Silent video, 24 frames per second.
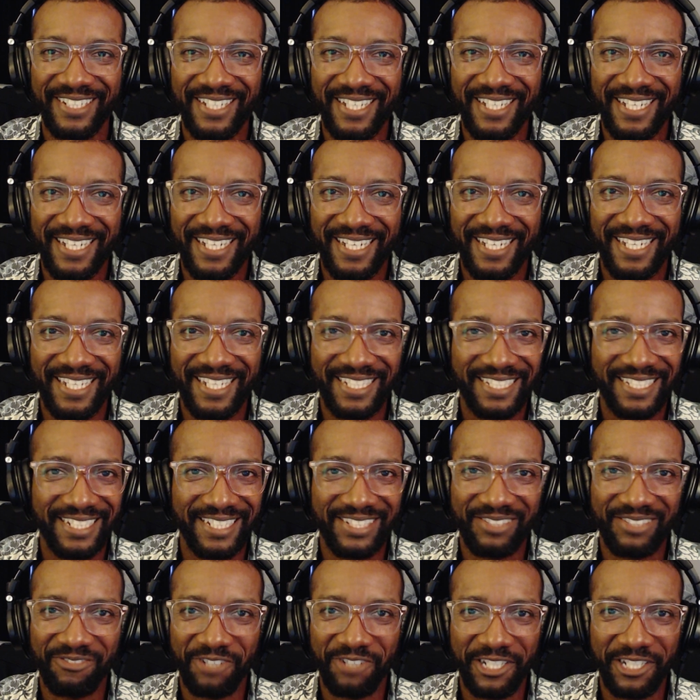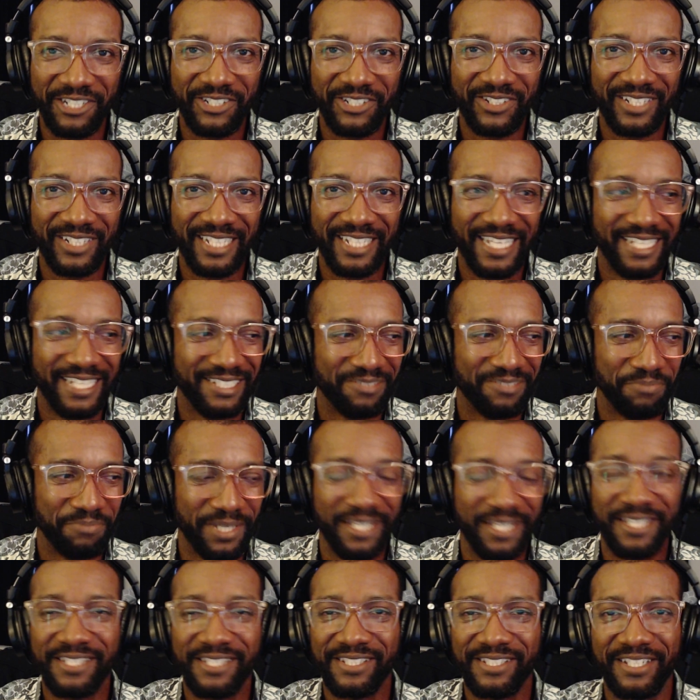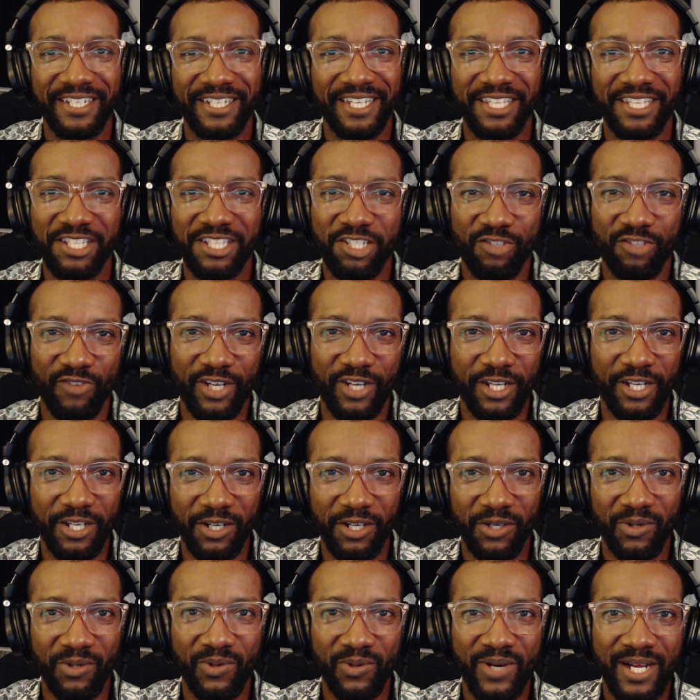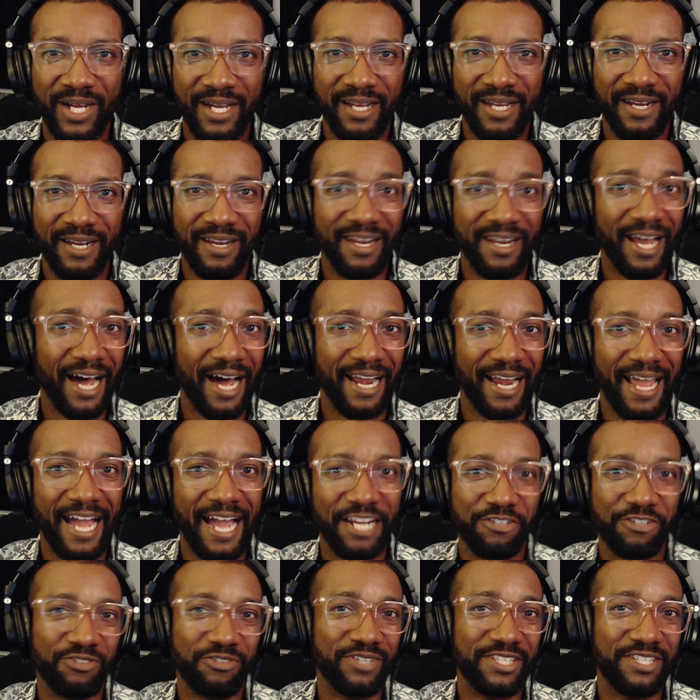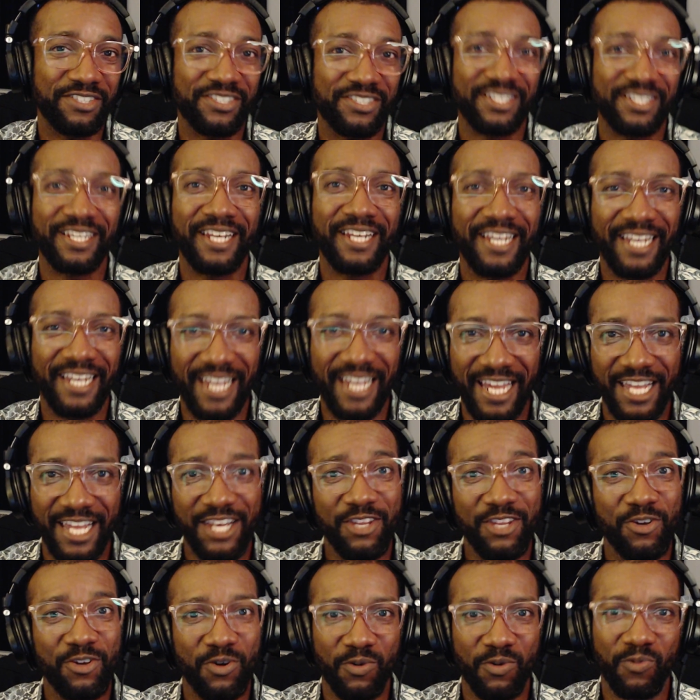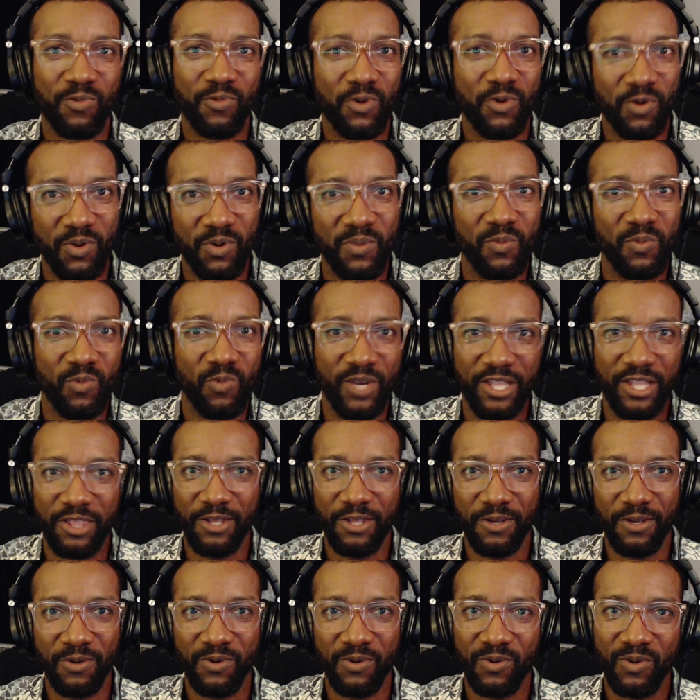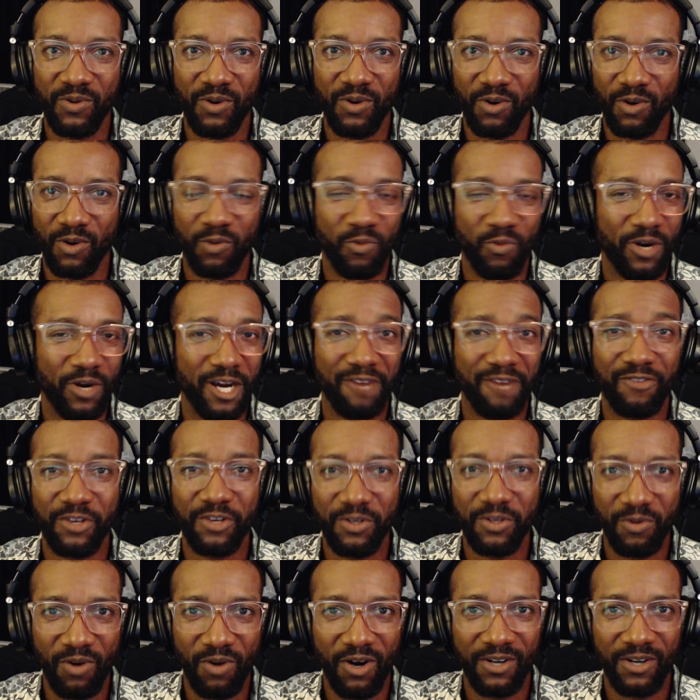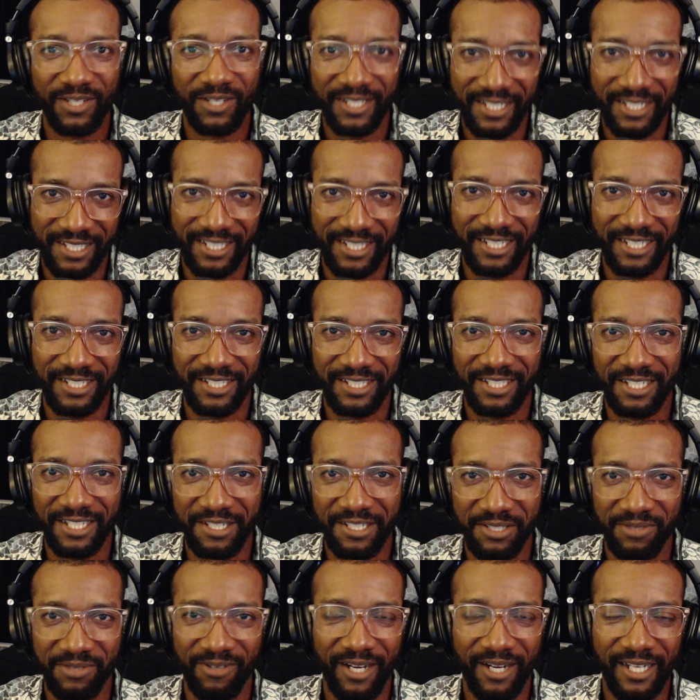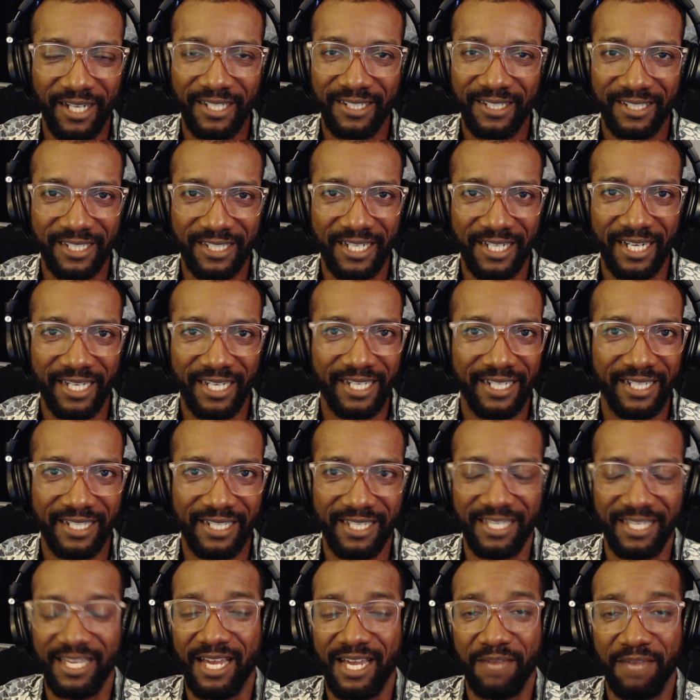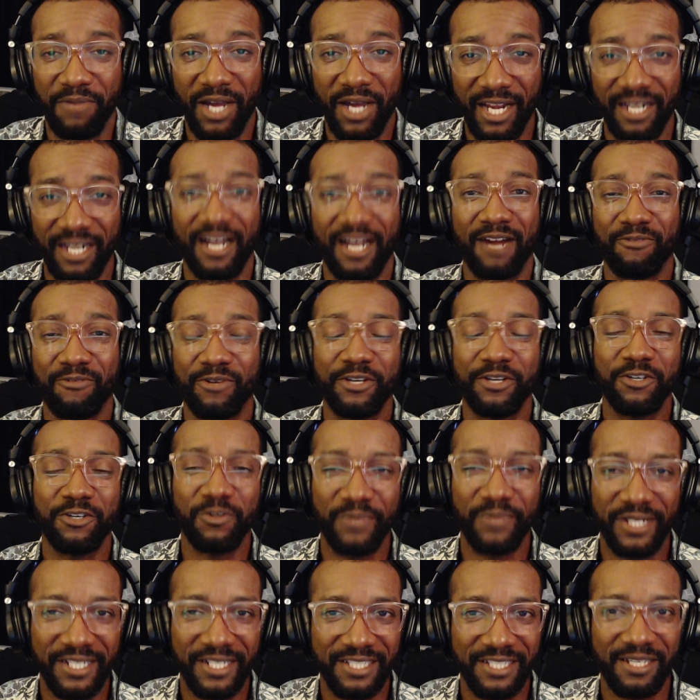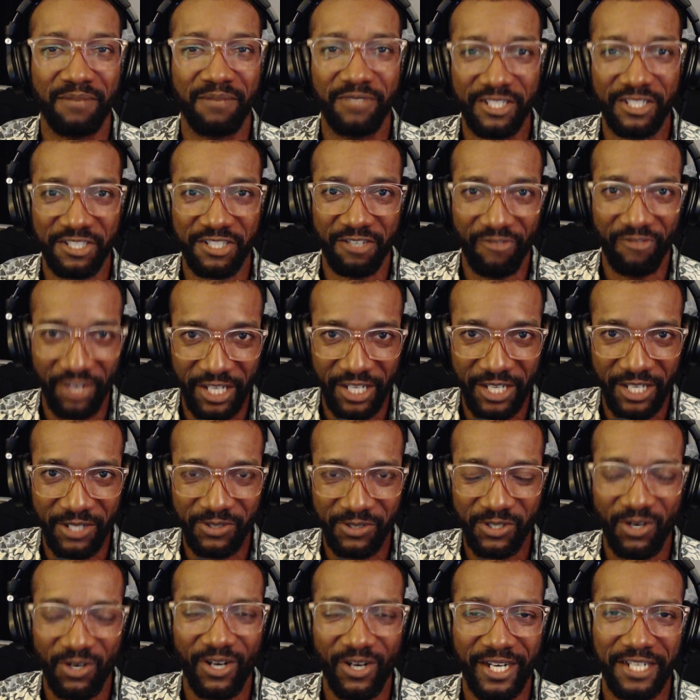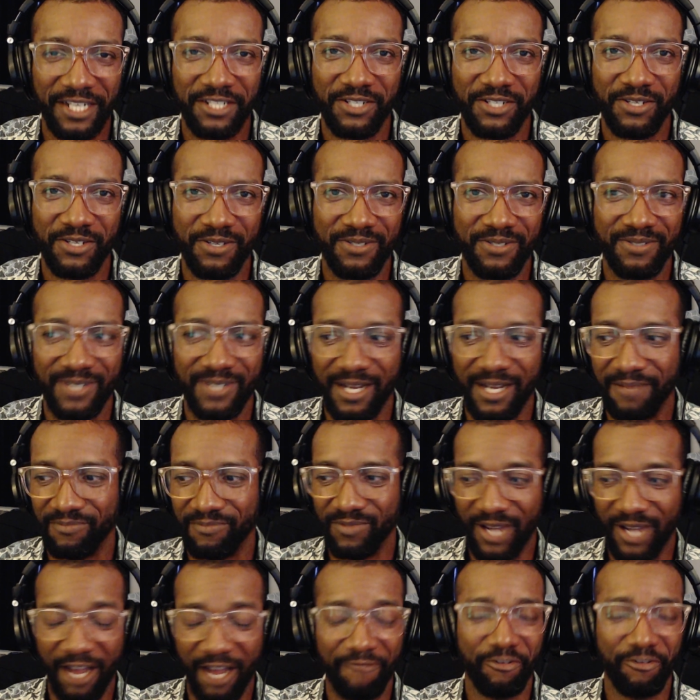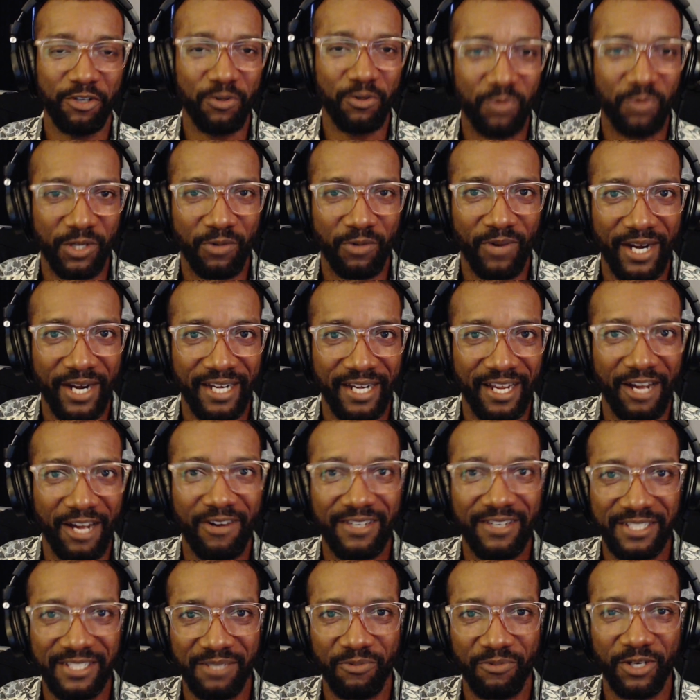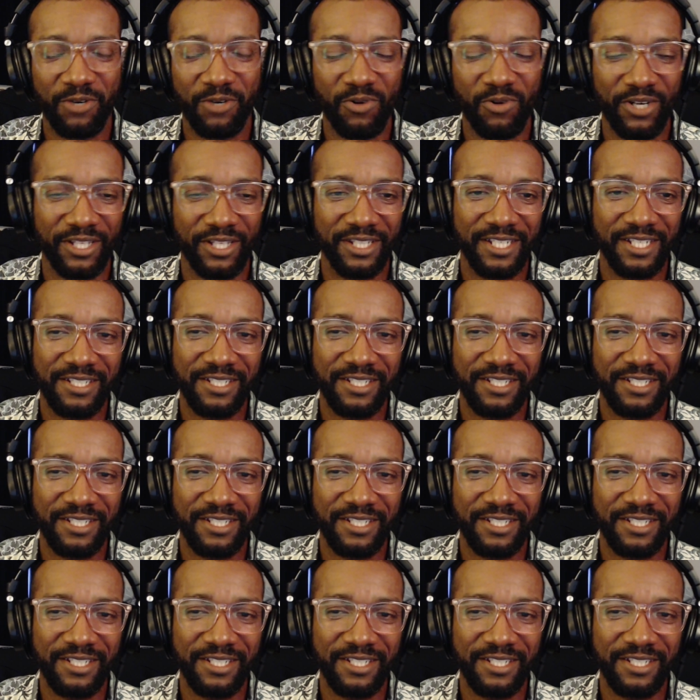It's as real as me sitting in this video, not actually sitting in your room with you or wherever you are listening to this, right? Like, am I not real because I'm just a video talking to you? I feel real right now as I'm recording this.